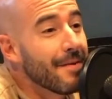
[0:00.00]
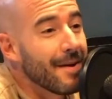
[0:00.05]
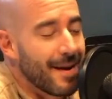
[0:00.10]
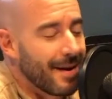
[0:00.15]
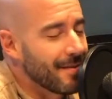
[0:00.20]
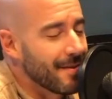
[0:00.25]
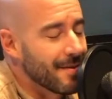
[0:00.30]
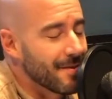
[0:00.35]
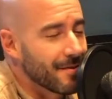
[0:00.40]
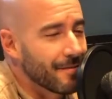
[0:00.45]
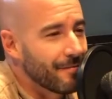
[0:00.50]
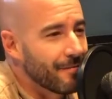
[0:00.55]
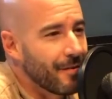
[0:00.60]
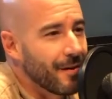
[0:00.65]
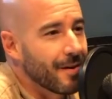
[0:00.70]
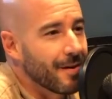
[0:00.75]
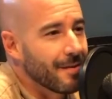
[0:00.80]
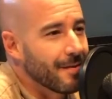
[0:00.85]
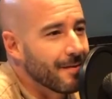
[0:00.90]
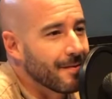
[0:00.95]
I think he's a
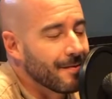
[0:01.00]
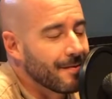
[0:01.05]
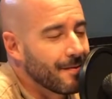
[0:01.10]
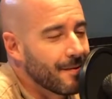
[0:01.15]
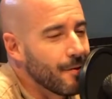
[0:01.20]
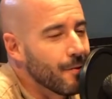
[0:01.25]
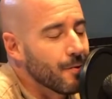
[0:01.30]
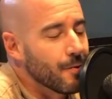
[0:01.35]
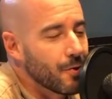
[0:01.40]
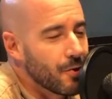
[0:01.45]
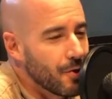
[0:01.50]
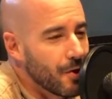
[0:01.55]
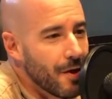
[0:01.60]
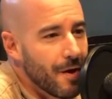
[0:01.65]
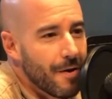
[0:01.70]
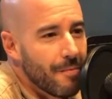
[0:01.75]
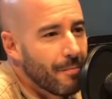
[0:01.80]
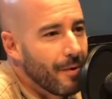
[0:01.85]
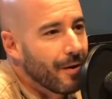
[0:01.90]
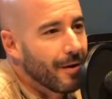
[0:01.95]
fucking douche.
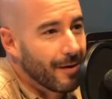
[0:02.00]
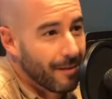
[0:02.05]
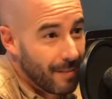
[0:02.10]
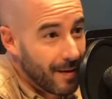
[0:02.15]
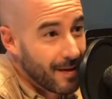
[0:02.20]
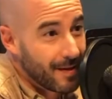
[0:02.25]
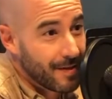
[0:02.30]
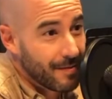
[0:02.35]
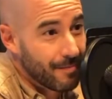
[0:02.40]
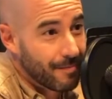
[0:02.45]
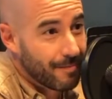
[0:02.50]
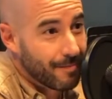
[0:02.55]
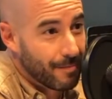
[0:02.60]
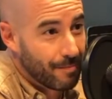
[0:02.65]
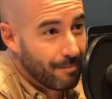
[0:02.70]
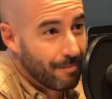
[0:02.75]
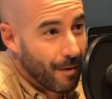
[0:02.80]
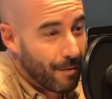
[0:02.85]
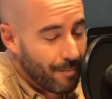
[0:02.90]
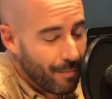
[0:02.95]
But when we get to
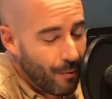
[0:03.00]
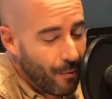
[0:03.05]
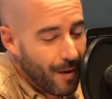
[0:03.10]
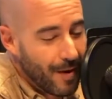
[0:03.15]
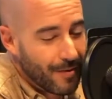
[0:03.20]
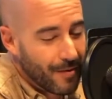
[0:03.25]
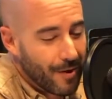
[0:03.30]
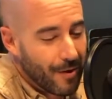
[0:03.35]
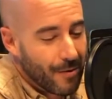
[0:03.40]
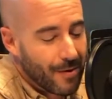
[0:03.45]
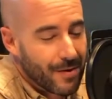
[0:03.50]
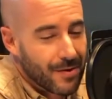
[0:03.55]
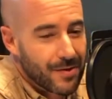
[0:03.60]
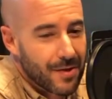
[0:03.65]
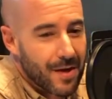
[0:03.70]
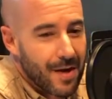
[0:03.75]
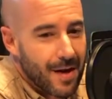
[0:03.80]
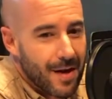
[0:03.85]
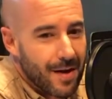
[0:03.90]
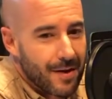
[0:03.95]
my point, though, is
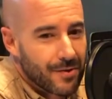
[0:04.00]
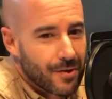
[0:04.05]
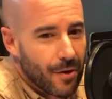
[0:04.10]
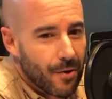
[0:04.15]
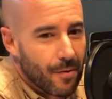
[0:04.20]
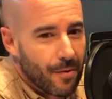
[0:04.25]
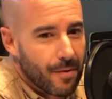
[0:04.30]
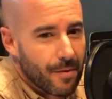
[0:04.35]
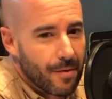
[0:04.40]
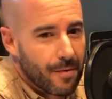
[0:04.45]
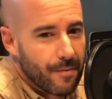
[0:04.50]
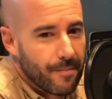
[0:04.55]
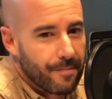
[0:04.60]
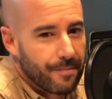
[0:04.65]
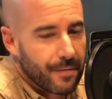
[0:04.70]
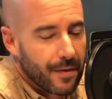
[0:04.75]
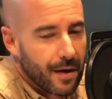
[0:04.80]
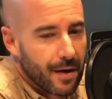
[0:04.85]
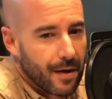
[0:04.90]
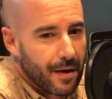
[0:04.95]
so
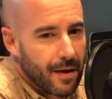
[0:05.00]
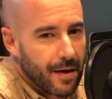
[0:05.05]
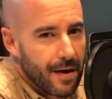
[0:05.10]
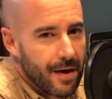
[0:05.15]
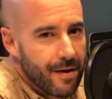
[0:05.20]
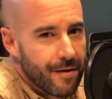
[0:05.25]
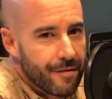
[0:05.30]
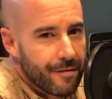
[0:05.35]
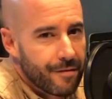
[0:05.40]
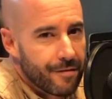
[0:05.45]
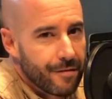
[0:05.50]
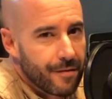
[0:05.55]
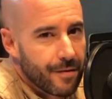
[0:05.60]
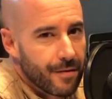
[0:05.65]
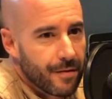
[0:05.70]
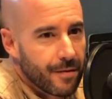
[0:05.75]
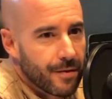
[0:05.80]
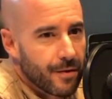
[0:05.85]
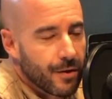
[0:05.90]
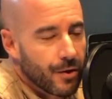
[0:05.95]
if
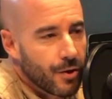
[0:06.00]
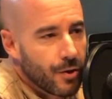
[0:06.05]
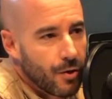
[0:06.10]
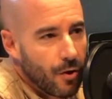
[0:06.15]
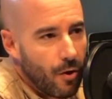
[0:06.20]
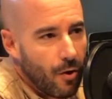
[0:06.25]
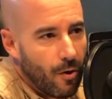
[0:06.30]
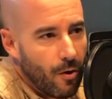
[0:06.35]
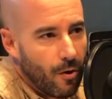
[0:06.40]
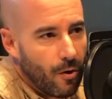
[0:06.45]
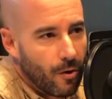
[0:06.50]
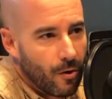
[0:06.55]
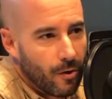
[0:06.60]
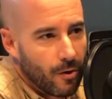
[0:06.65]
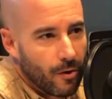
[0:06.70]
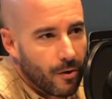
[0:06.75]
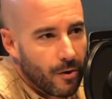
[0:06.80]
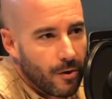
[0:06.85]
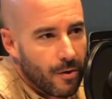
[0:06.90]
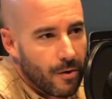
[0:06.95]
the
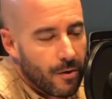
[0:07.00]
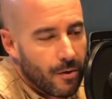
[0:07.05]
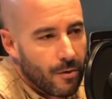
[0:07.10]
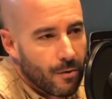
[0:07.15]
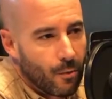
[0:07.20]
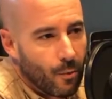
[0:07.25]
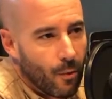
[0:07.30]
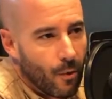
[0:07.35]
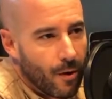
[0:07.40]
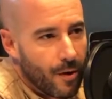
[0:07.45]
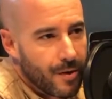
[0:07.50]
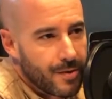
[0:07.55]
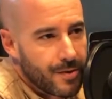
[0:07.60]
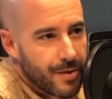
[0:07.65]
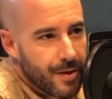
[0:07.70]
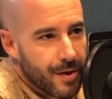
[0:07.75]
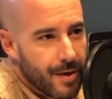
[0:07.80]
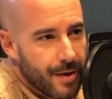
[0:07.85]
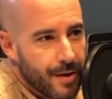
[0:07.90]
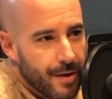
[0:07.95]
goal were
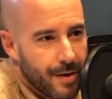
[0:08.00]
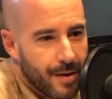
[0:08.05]
to